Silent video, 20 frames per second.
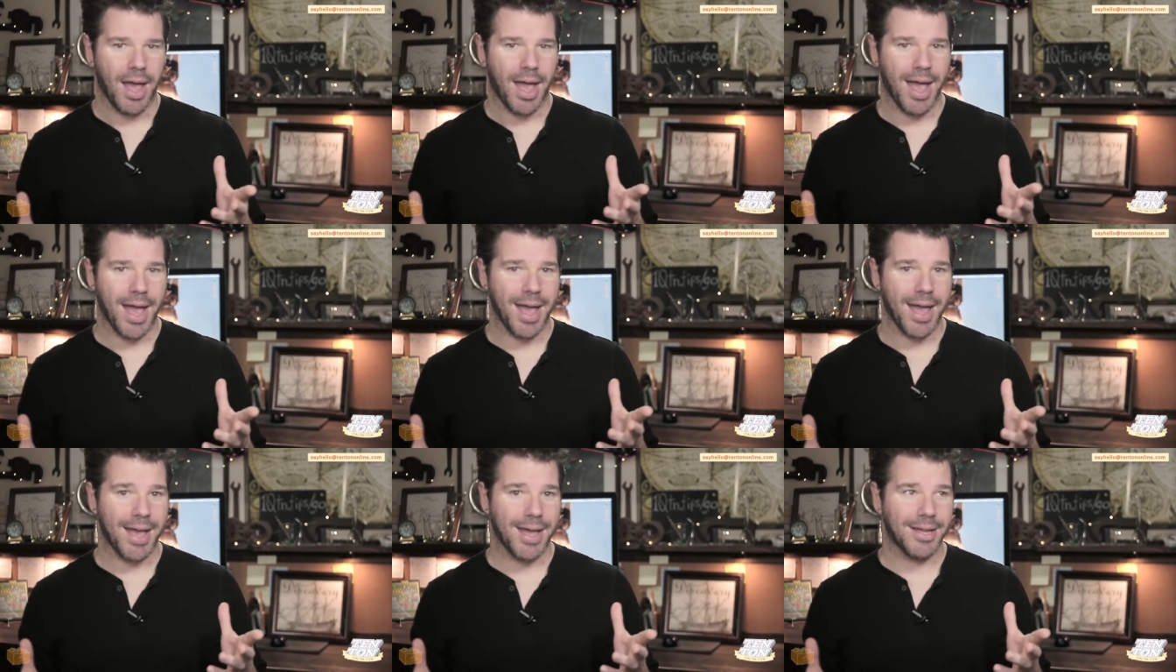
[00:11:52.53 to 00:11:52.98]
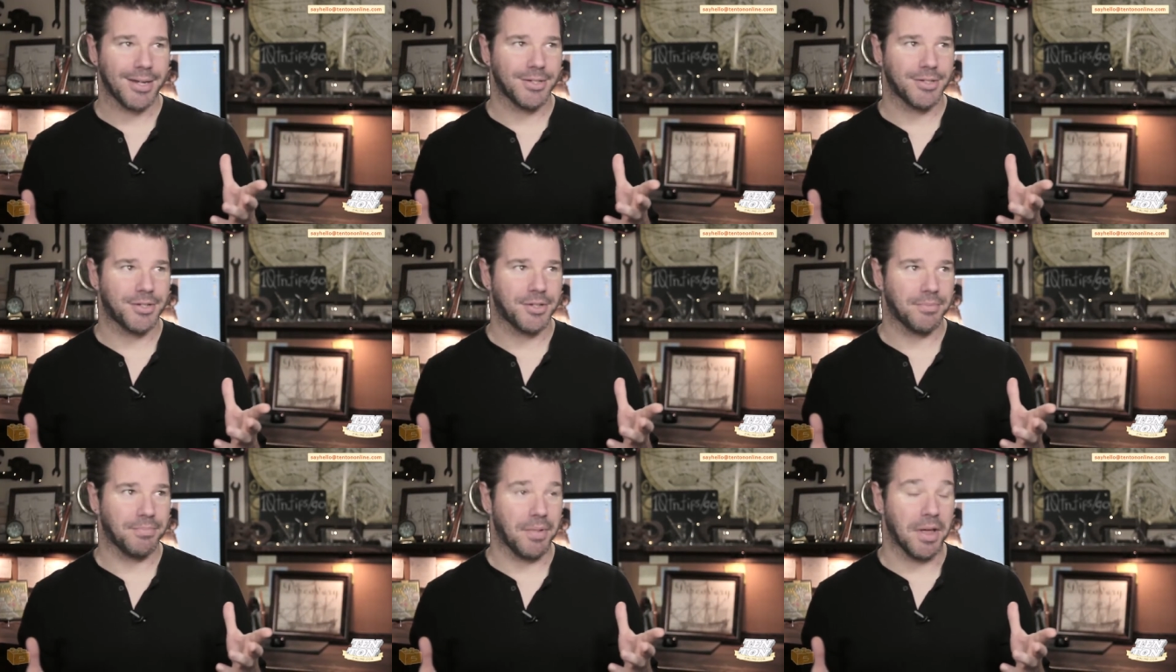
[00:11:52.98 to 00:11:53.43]

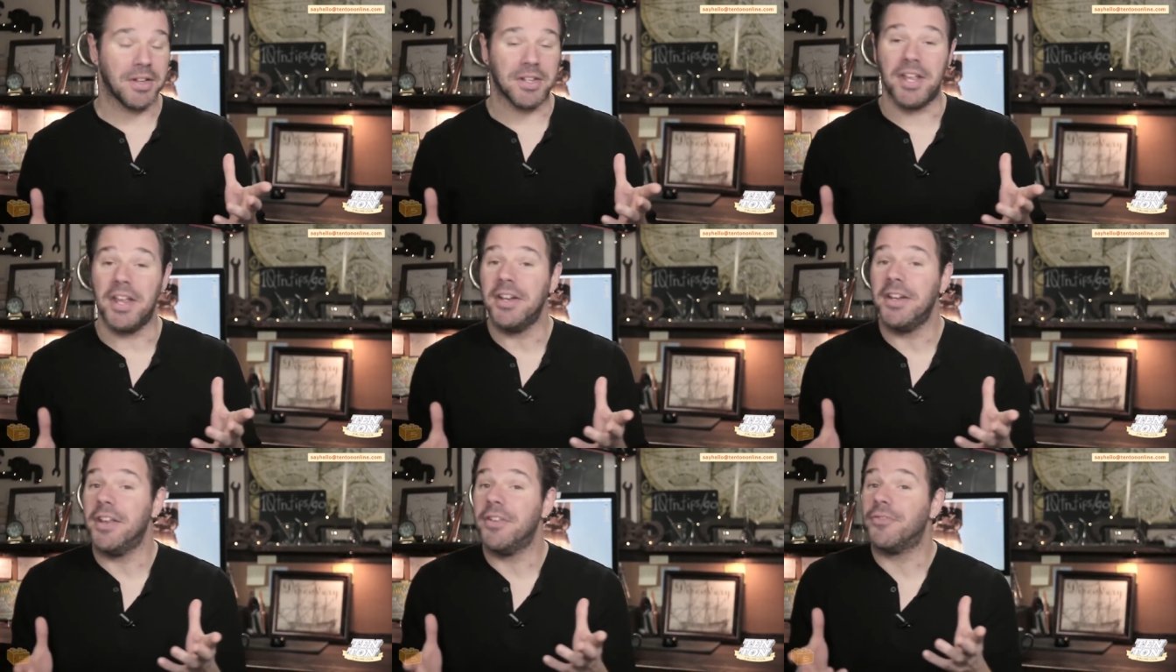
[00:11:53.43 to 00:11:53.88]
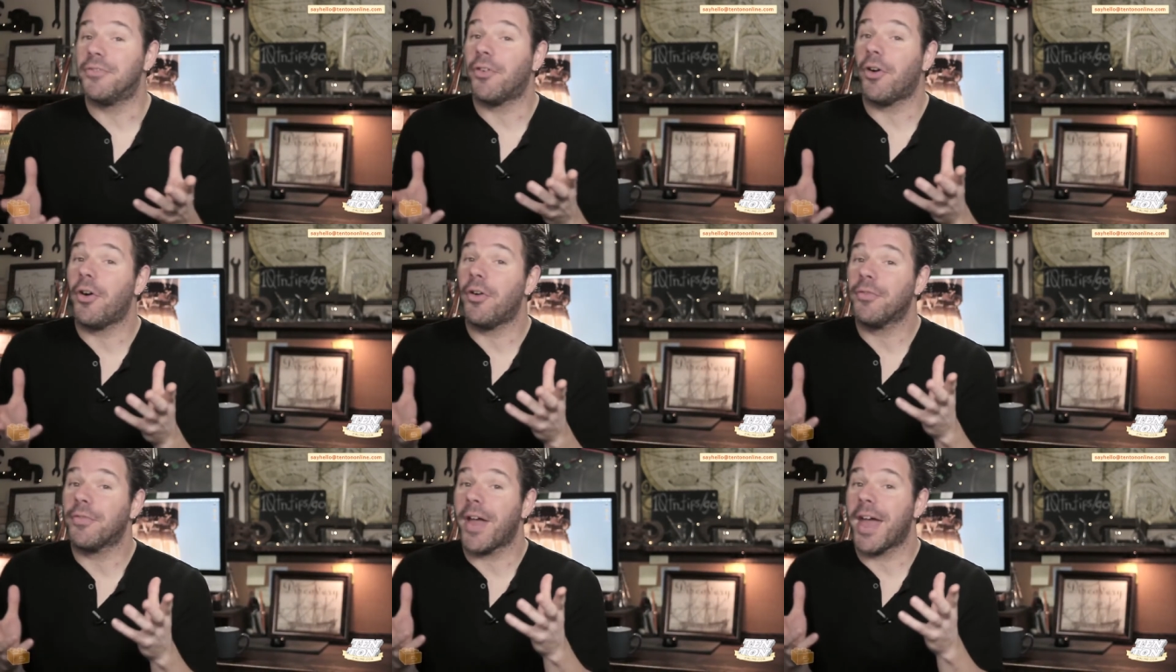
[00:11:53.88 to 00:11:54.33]
and it didn't
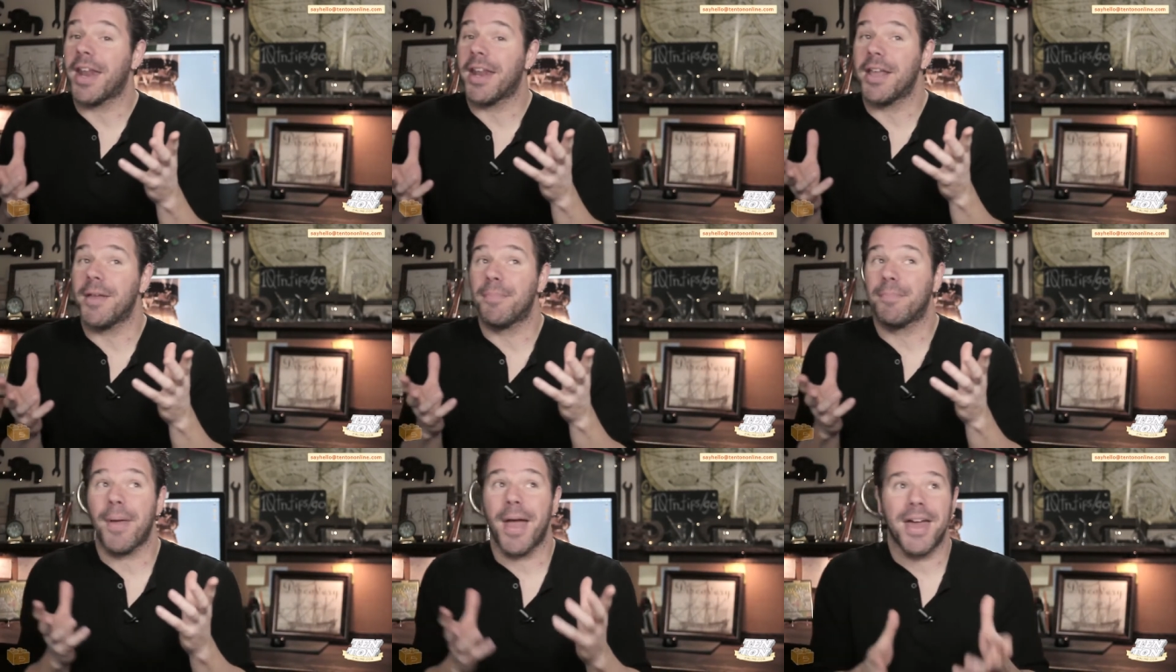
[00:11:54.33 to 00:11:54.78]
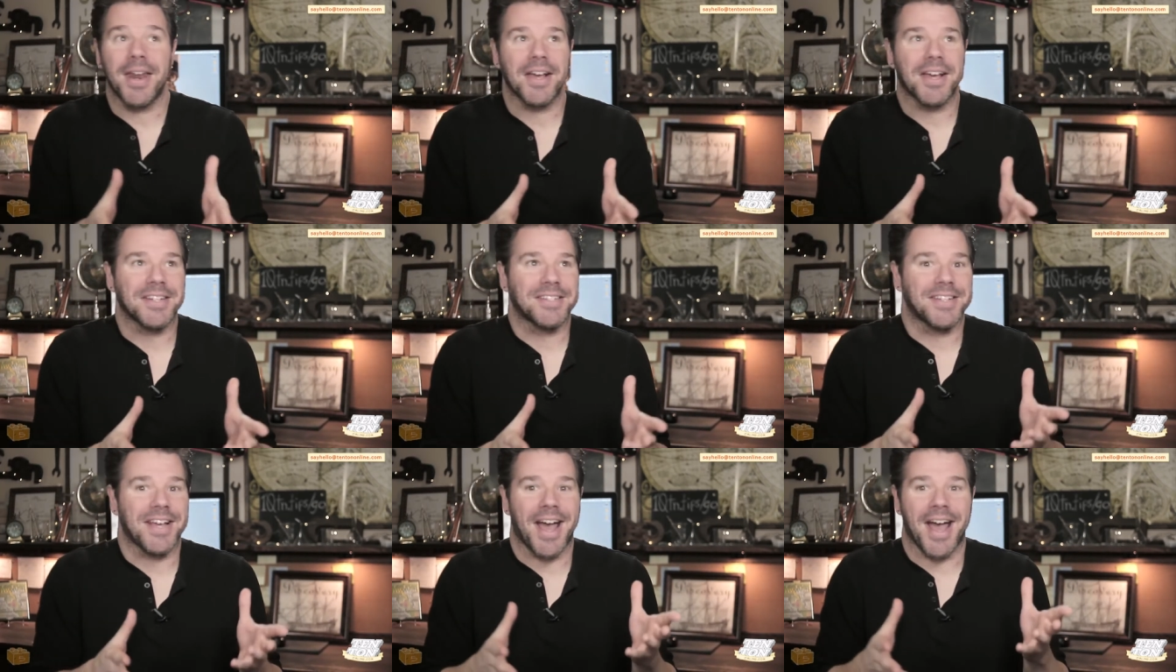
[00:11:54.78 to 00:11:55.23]
involve any
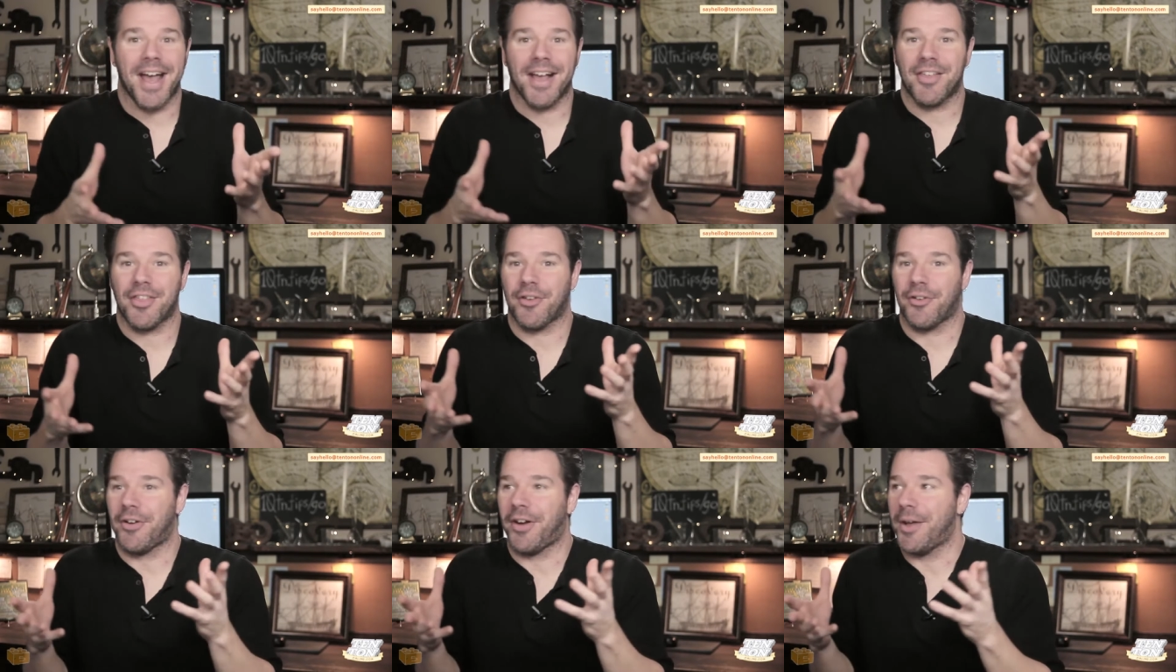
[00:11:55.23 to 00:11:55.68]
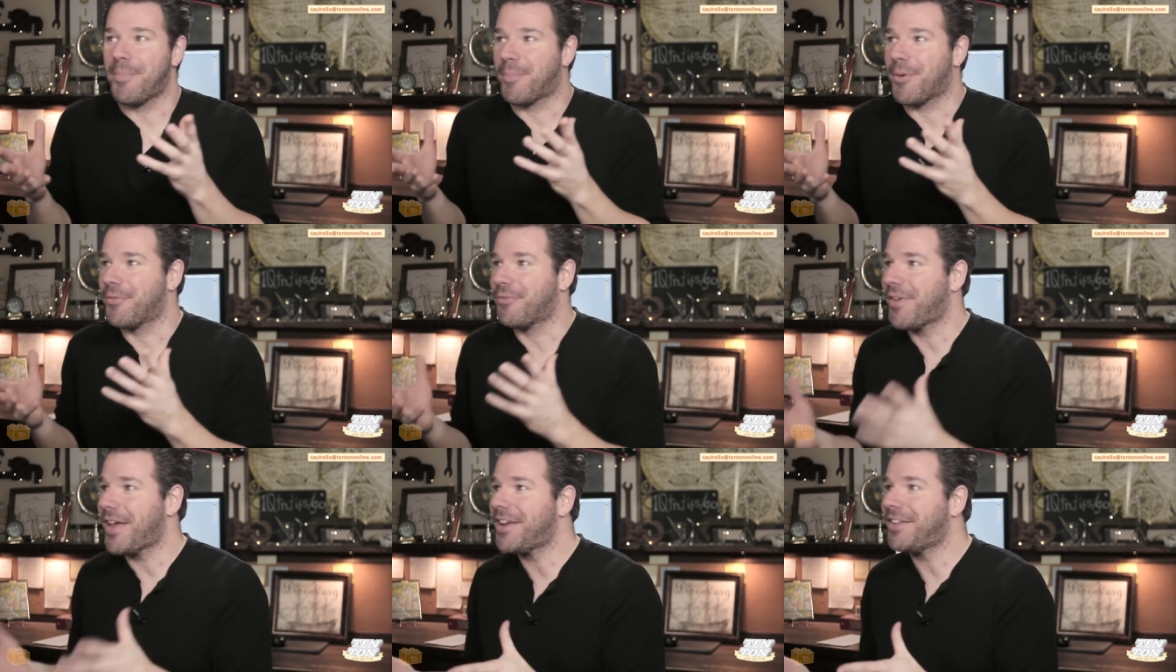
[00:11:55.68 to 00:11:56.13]
panic attacks or
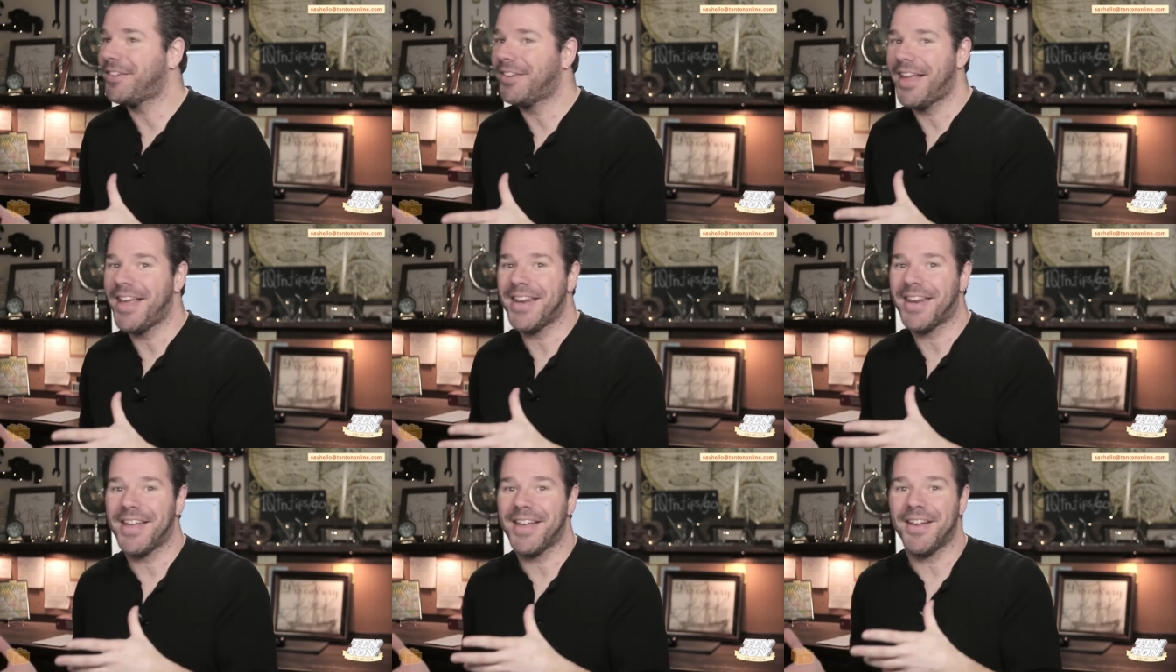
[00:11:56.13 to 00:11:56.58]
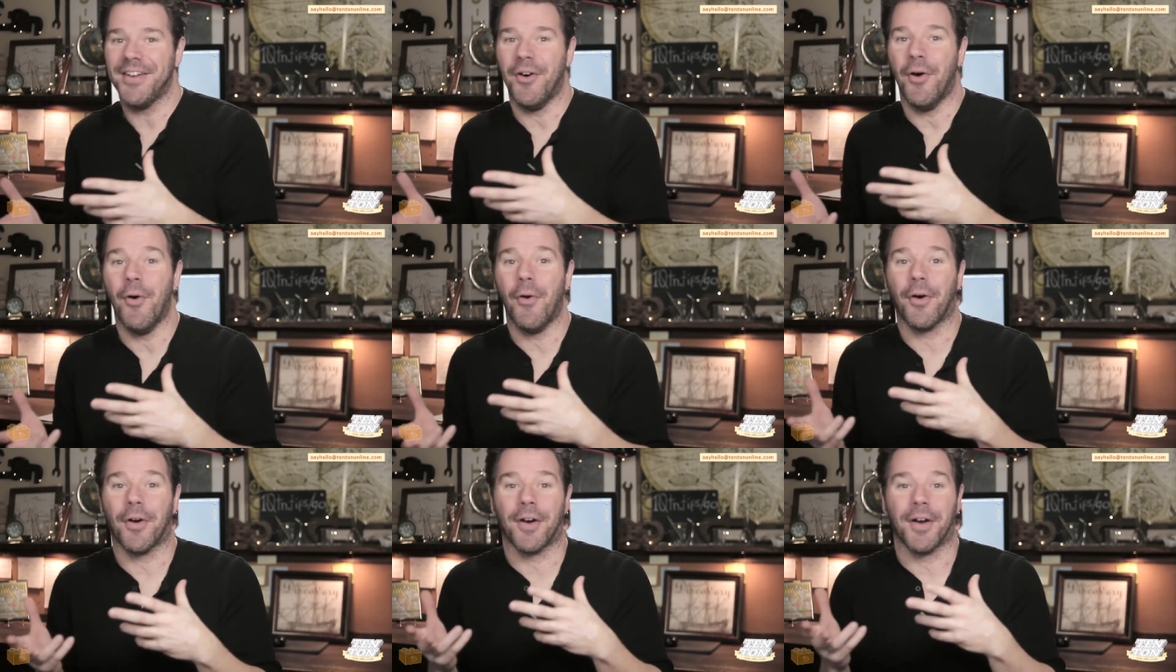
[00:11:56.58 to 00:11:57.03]

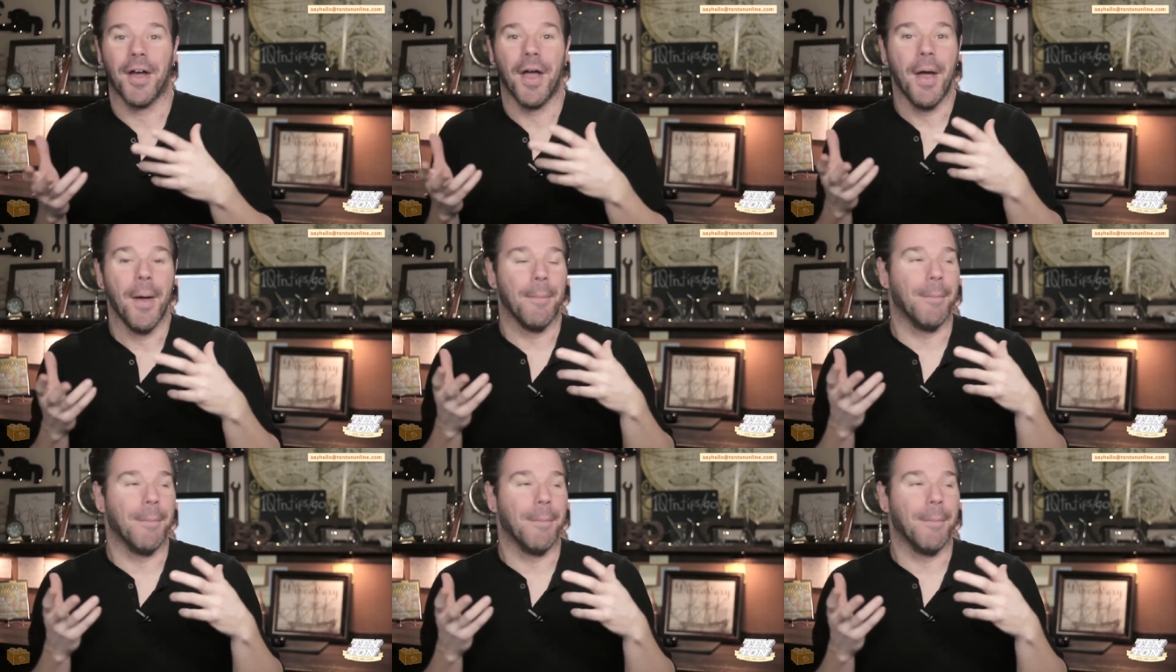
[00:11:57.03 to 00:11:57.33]
hyperventilating or